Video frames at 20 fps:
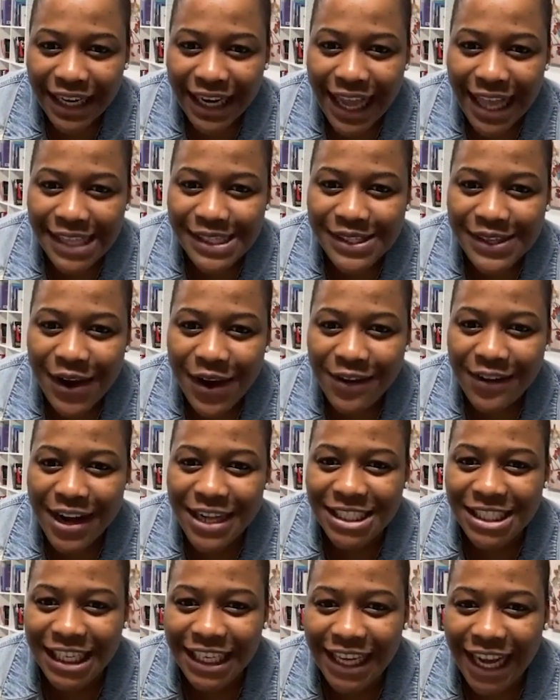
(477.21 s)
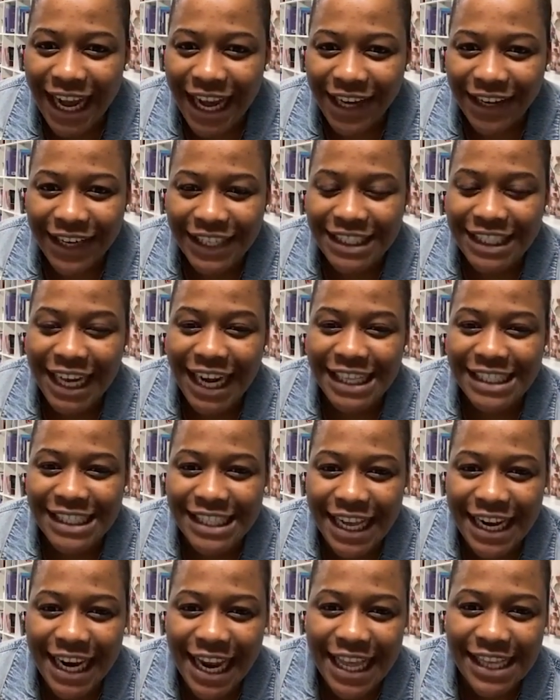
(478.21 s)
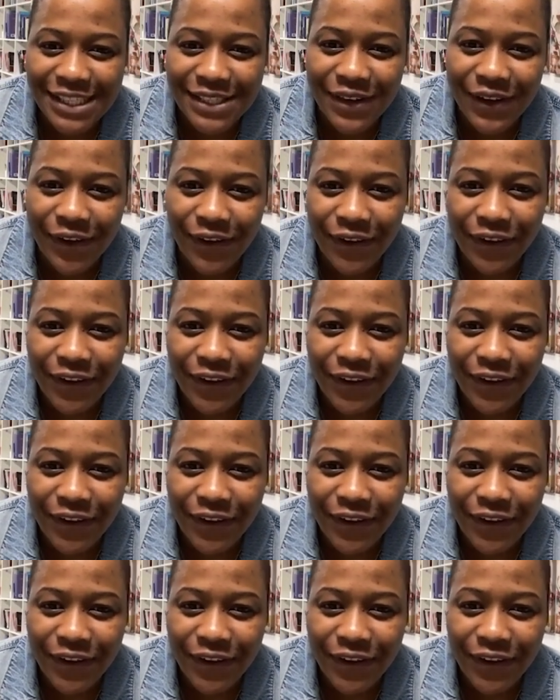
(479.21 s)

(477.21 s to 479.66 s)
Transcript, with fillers: Let's go, Regina. Regina say, let's